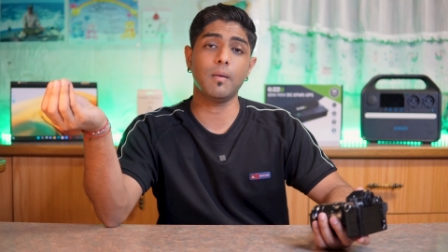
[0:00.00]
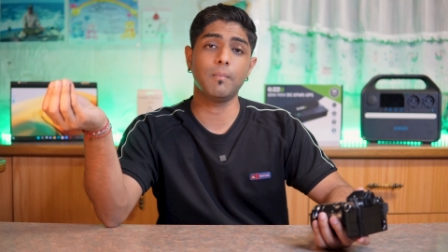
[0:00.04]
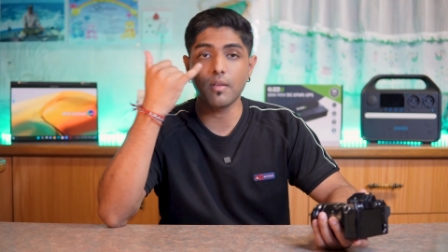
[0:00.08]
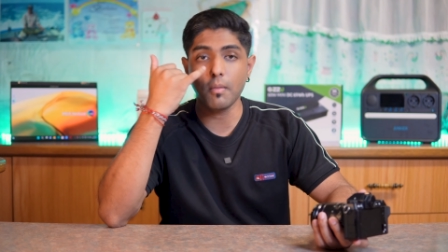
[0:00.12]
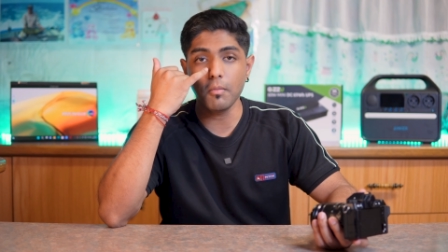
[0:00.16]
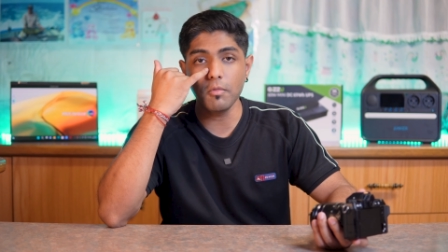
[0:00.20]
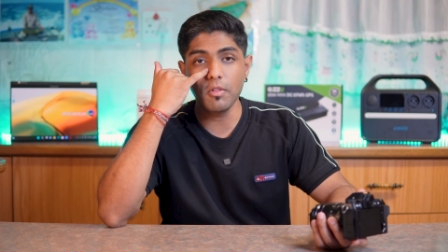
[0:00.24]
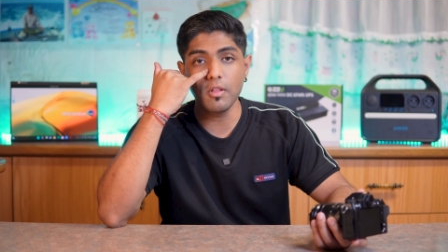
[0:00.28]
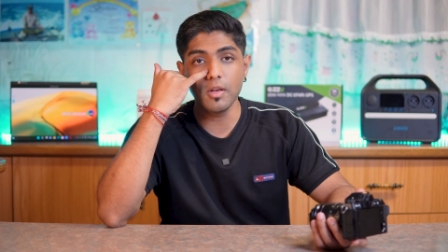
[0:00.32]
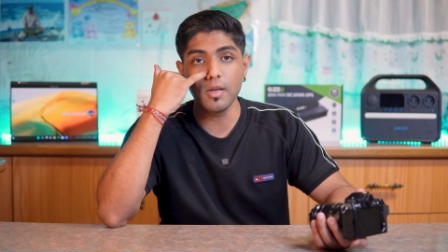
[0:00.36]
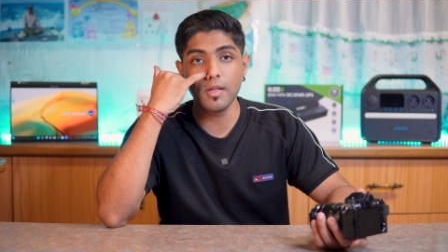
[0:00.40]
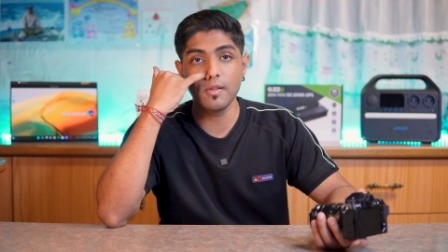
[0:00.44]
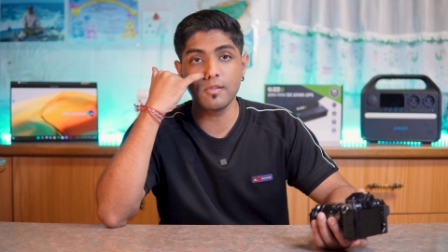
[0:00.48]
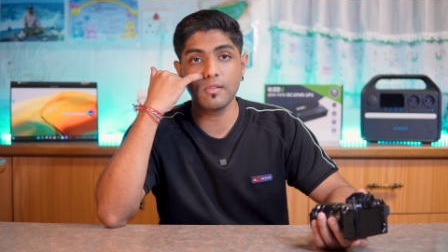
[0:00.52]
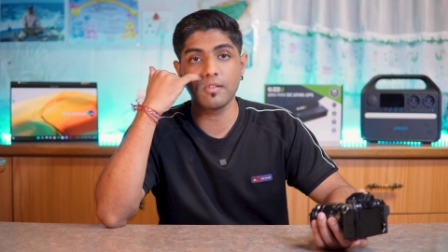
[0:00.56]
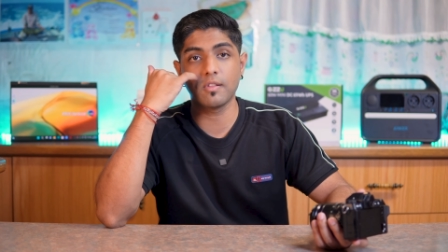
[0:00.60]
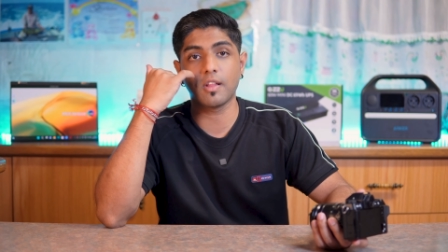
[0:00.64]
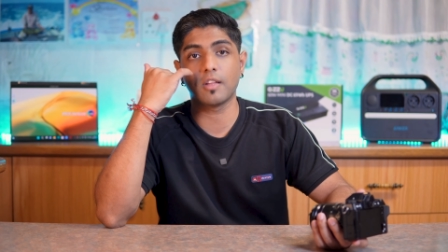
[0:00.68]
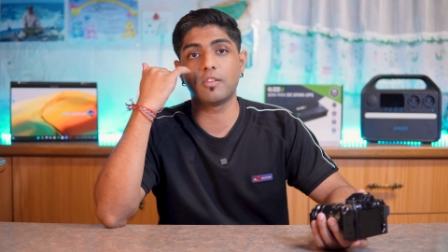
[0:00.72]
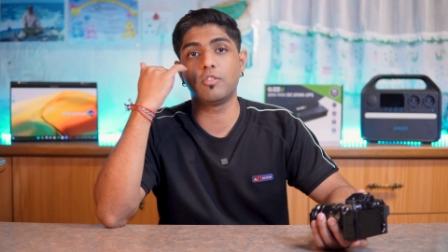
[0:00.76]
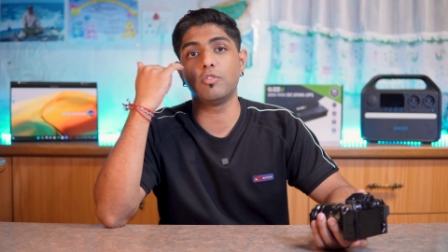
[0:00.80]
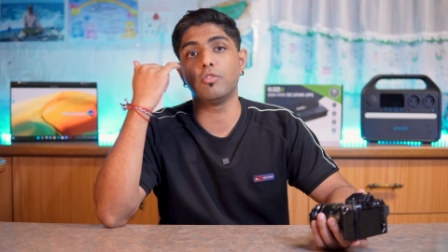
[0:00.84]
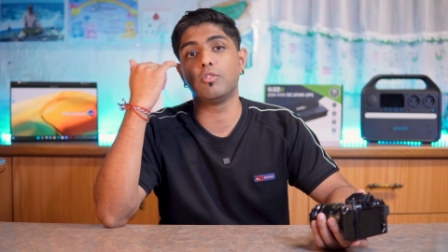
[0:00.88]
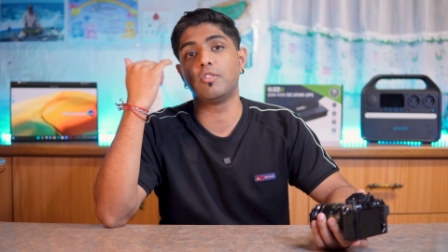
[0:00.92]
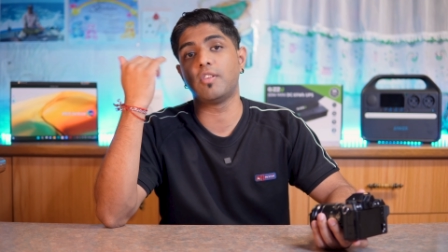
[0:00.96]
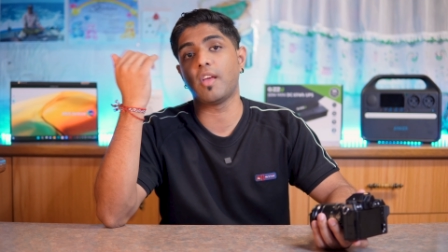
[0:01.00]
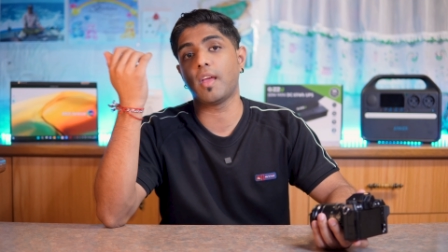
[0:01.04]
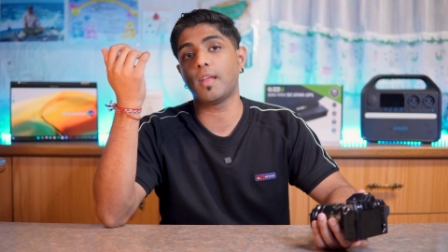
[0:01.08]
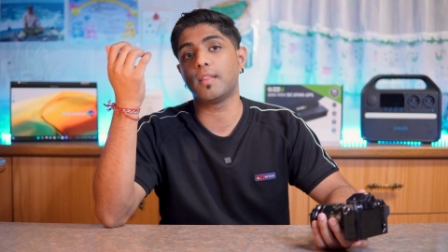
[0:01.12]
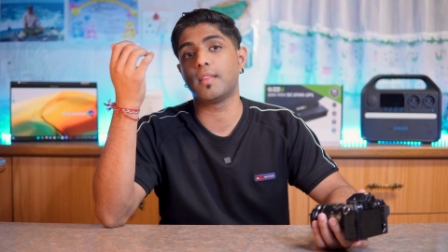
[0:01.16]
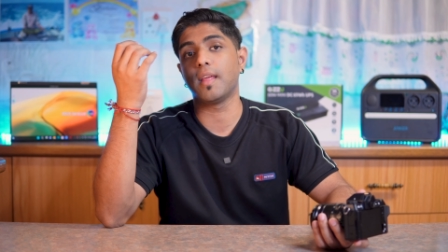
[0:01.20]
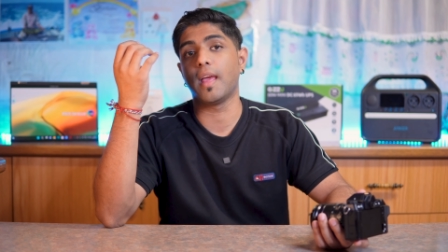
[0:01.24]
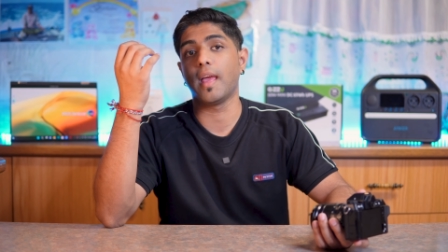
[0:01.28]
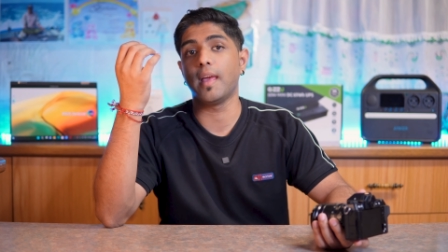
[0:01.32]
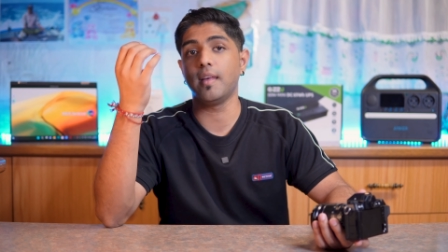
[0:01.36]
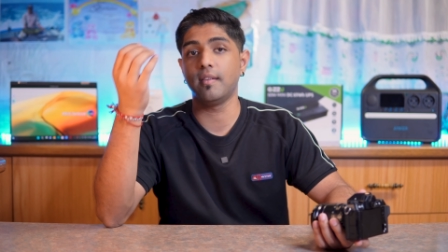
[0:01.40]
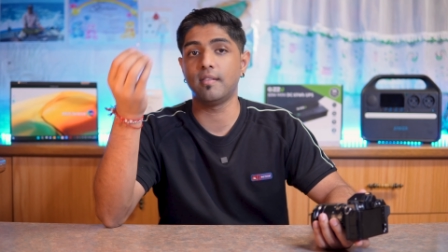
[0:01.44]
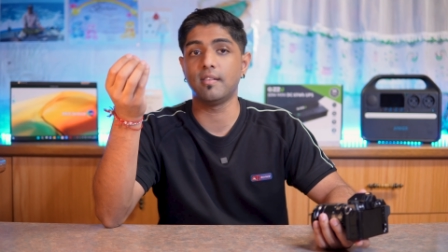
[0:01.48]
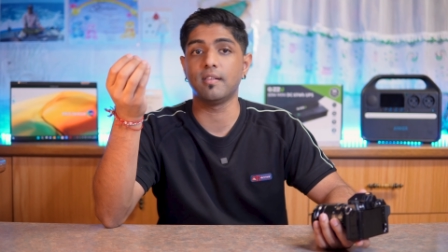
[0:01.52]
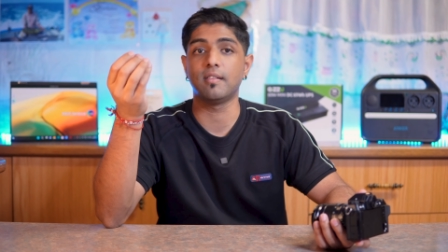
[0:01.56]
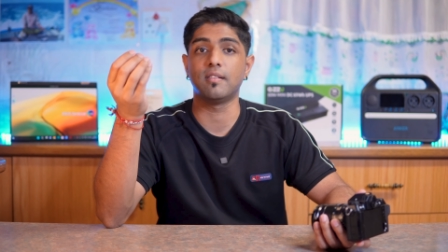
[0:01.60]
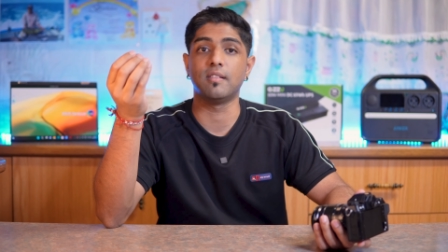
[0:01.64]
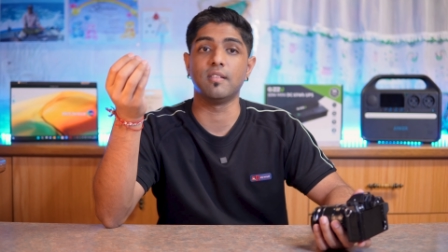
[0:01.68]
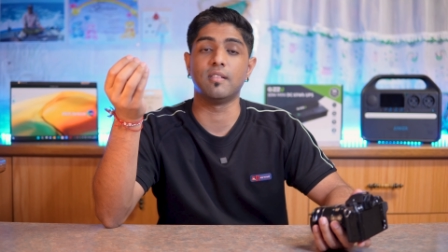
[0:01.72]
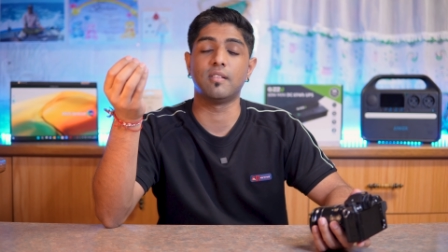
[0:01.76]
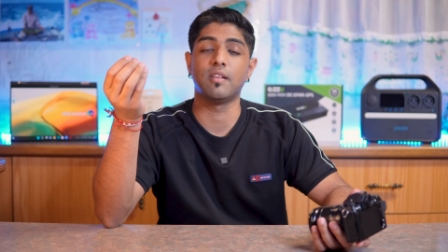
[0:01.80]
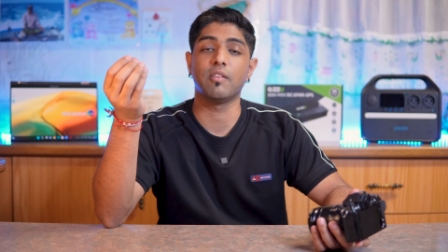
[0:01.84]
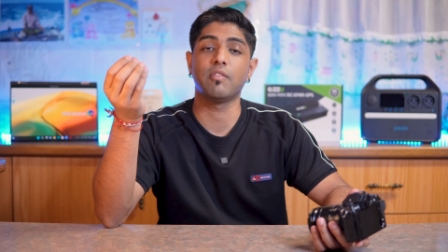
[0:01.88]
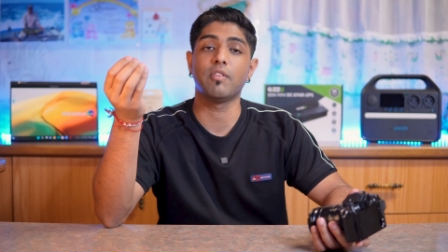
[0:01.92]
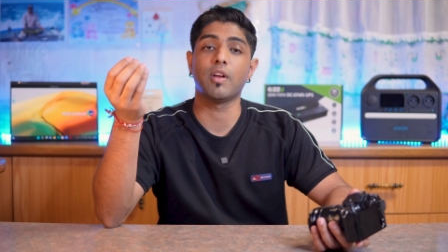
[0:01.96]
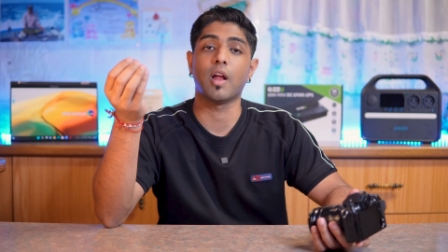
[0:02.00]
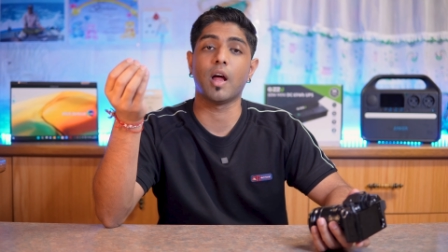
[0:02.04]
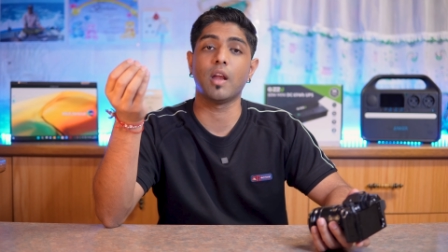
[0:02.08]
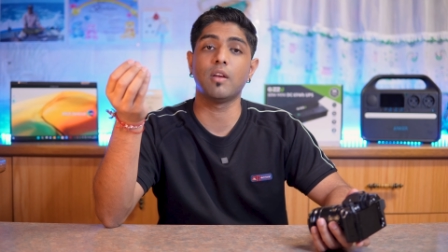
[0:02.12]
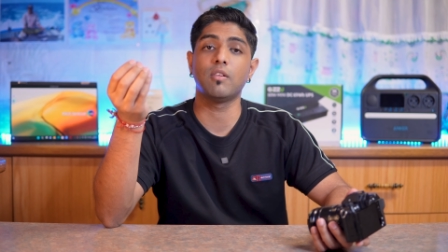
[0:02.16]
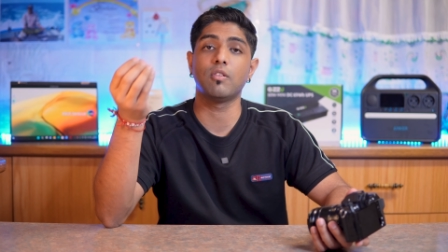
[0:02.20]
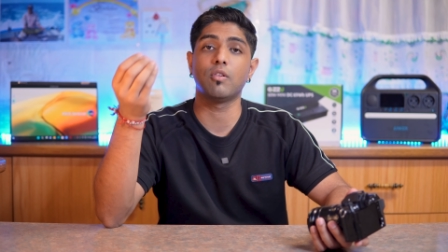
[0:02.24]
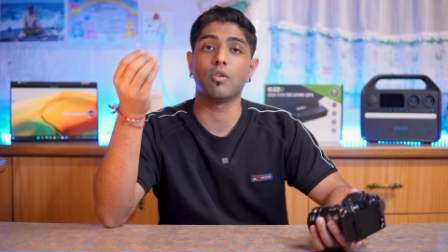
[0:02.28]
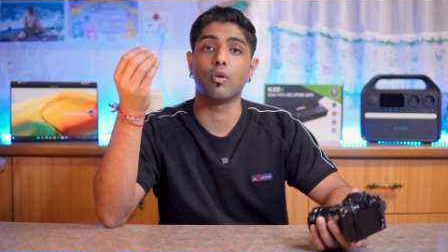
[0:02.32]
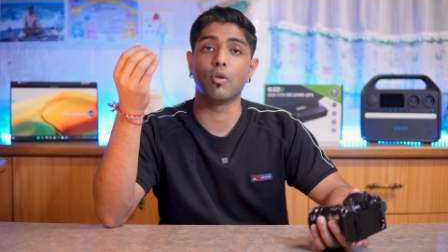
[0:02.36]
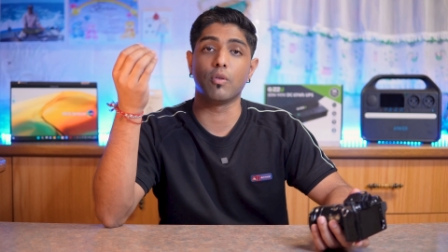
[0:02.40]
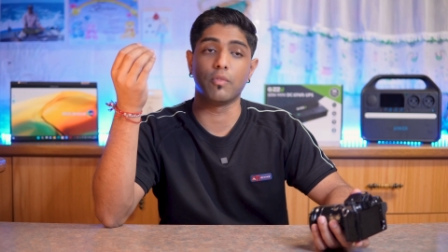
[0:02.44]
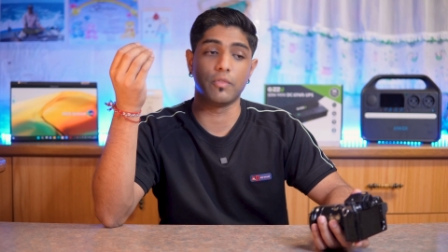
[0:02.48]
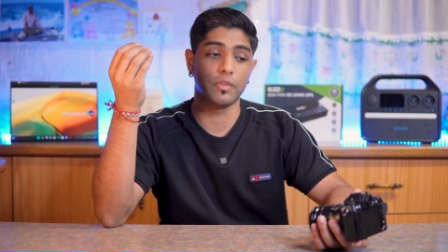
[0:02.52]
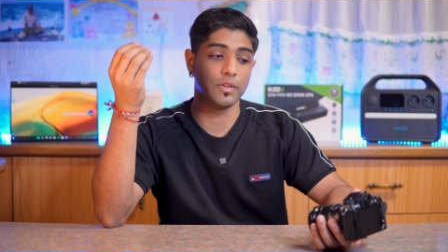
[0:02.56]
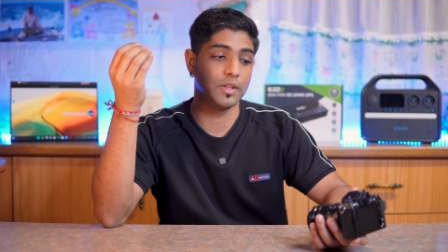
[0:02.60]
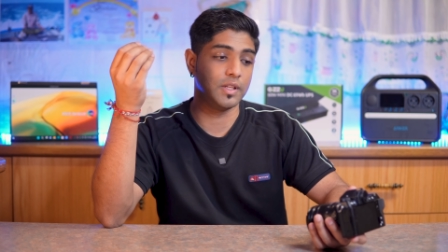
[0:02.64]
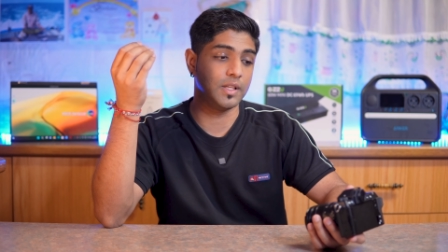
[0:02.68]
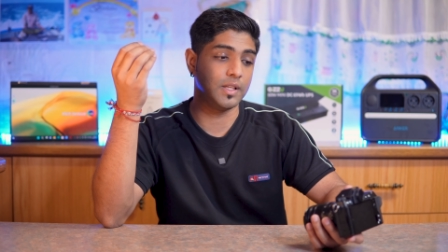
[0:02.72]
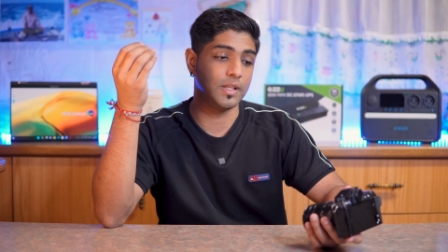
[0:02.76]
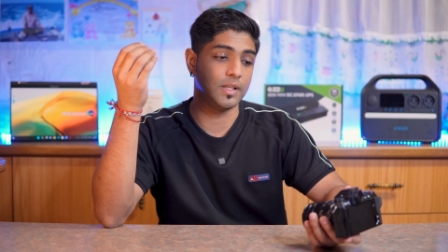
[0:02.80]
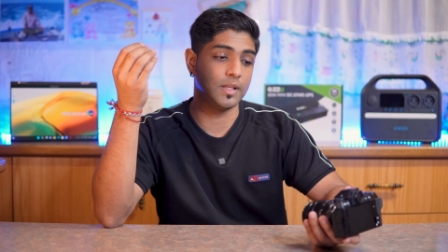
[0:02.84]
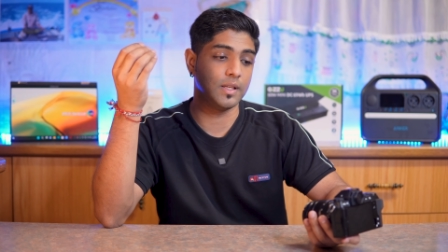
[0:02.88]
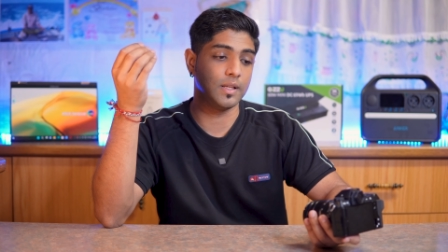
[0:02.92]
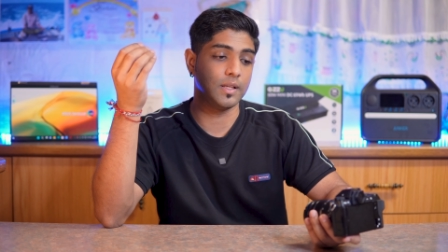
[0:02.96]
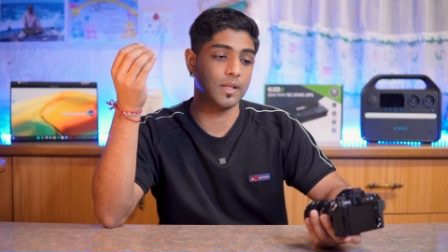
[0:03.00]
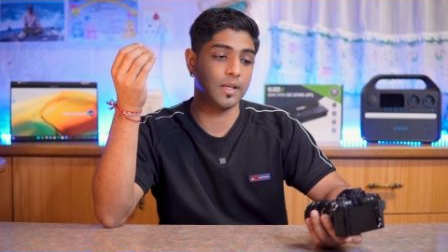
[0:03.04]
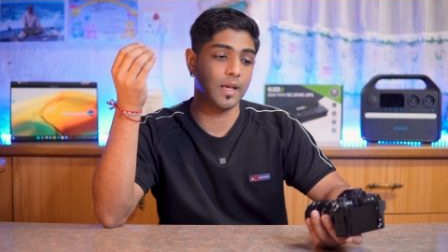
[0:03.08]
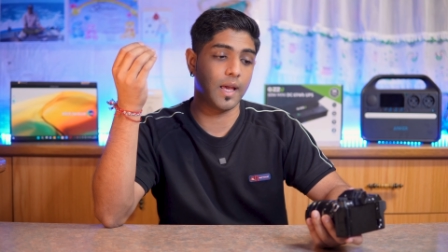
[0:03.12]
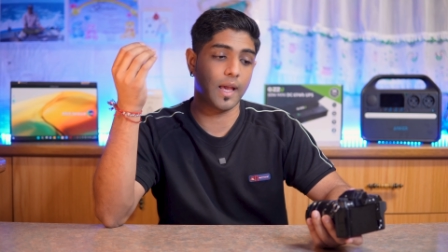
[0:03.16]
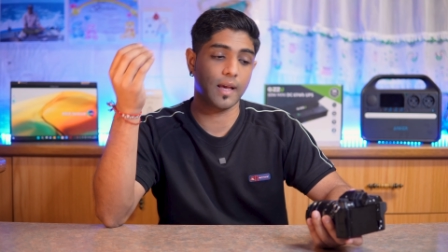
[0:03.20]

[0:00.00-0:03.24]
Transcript: Some of the reason that you take the A6700 over the